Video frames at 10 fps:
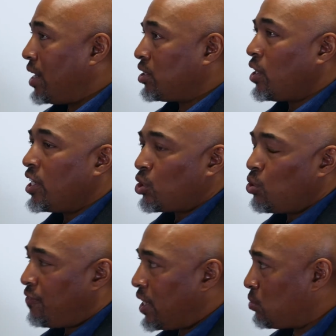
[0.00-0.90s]
As early as
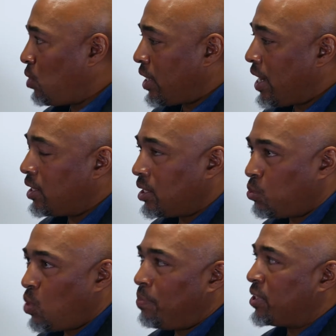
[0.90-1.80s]
2001, I had this
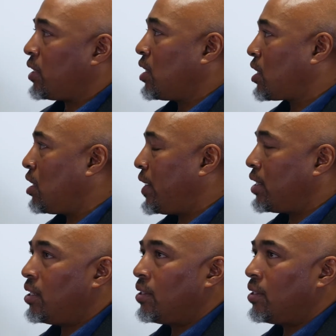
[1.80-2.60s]
one particular client